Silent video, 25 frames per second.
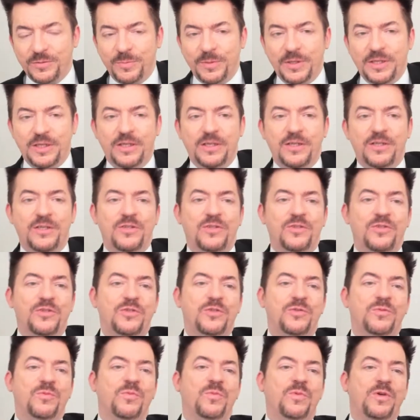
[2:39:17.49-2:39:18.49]

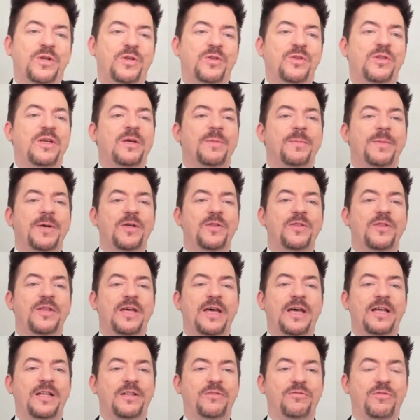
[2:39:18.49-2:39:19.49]
because when you think about
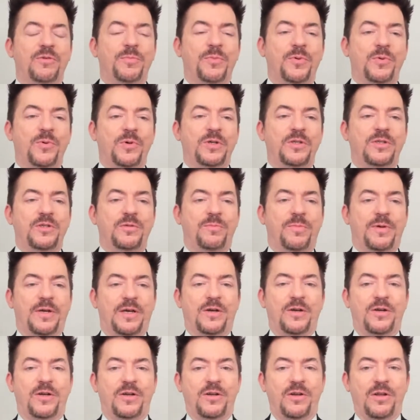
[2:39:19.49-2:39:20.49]
that and the reports
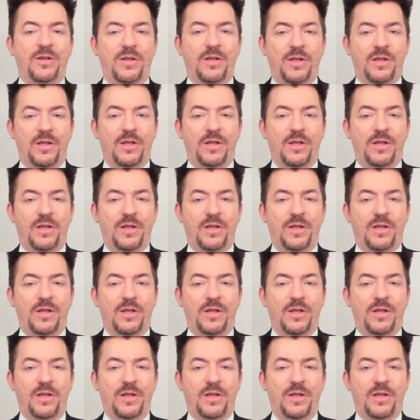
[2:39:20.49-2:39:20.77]
about it,